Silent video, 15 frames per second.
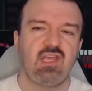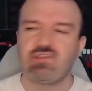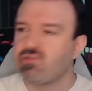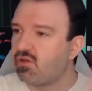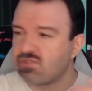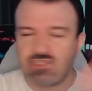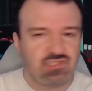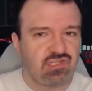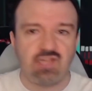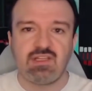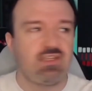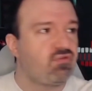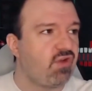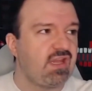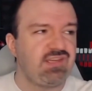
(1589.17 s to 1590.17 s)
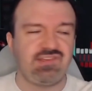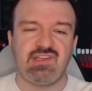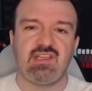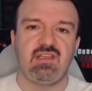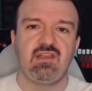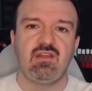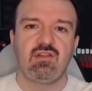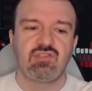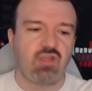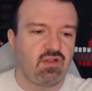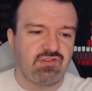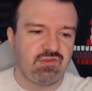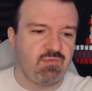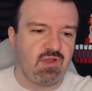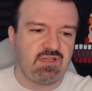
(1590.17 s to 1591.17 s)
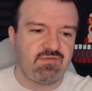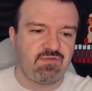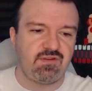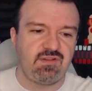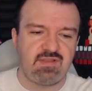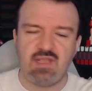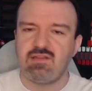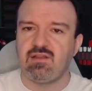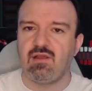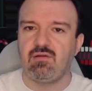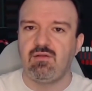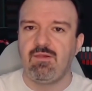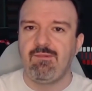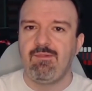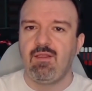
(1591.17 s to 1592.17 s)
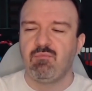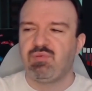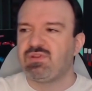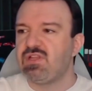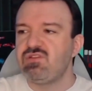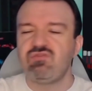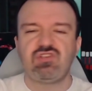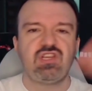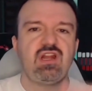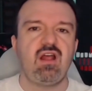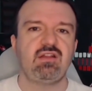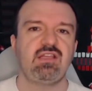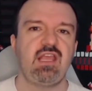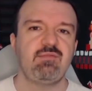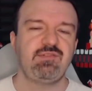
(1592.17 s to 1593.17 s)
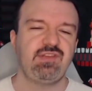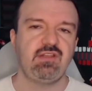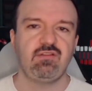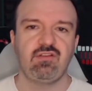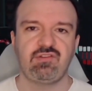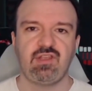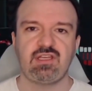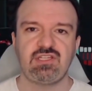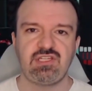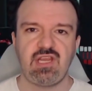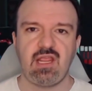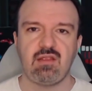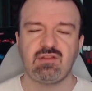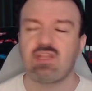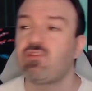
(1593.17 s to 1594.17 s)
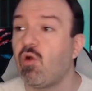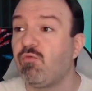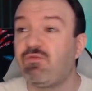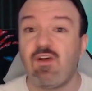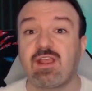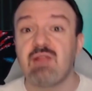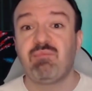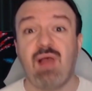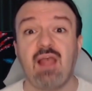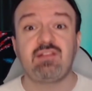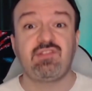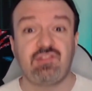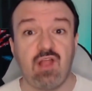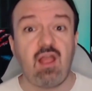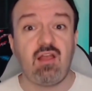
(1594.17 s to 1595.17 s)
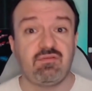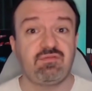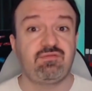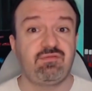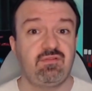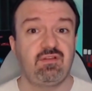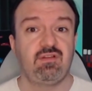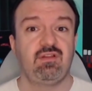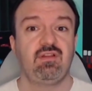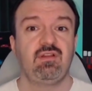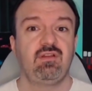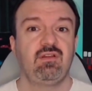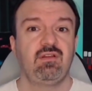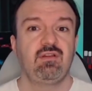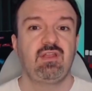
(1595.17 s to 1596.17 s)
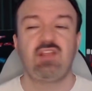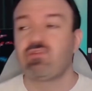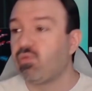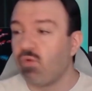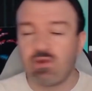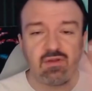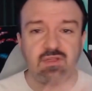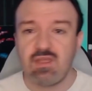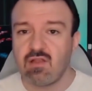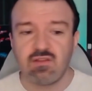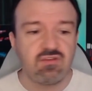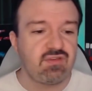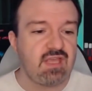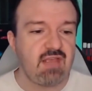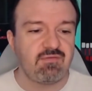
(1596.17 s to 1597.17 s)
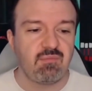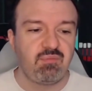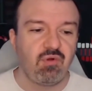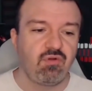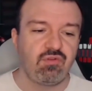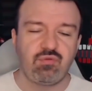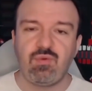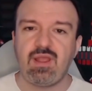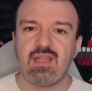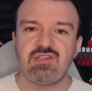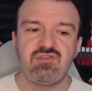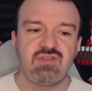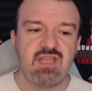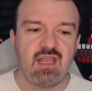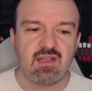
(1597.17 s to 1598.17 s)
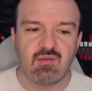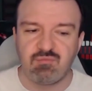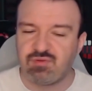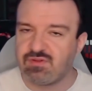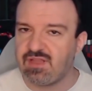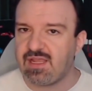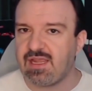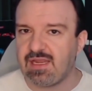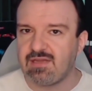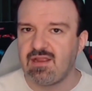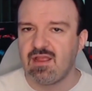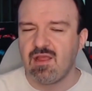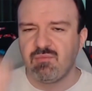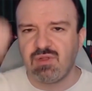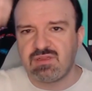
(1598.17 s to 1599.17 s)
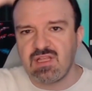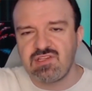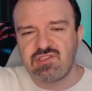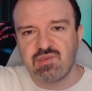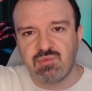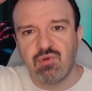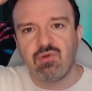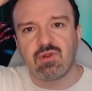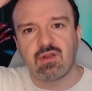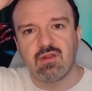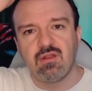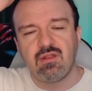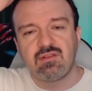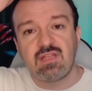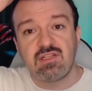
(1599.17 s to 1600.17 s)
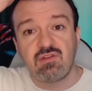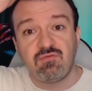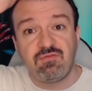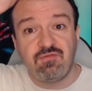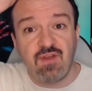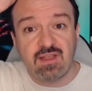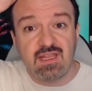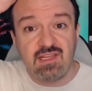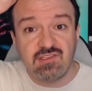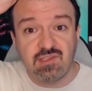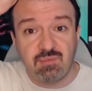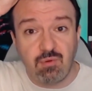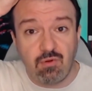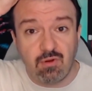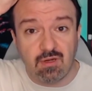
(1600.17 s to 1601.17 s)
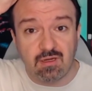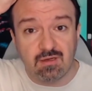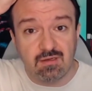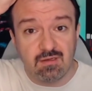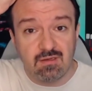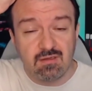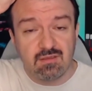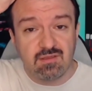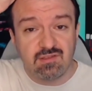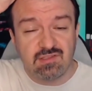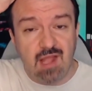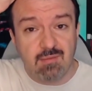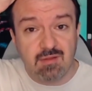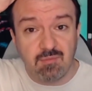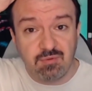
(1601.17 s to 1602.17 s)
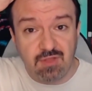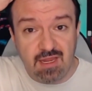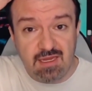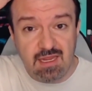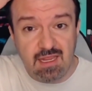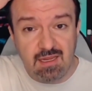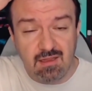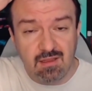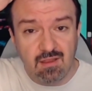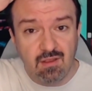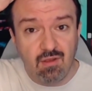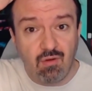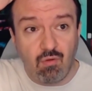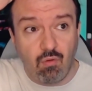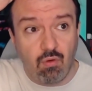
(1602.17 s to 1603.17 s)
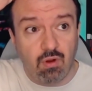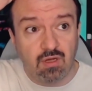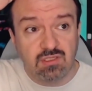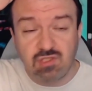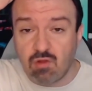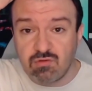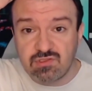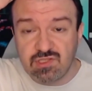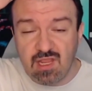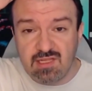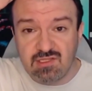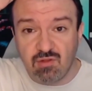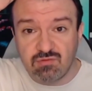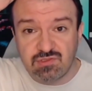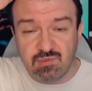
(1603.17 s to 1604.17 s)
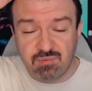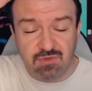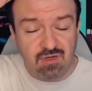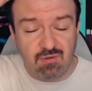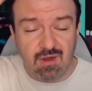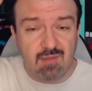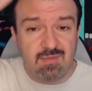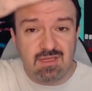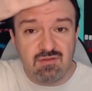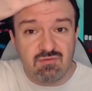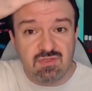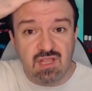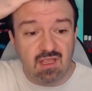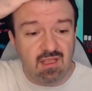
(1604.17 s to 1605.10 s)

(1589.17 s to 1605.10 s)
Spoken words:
It's all just selling crazy. Tons of money for Nintendo. But then you shit on the game and say it looks like shit. Then don't fucking buy the stuff. It's one or the other. You can't have it both ways. You can't complain, but then support. Then don't fucking support. Stop complaining, or don't support. You know what I mean?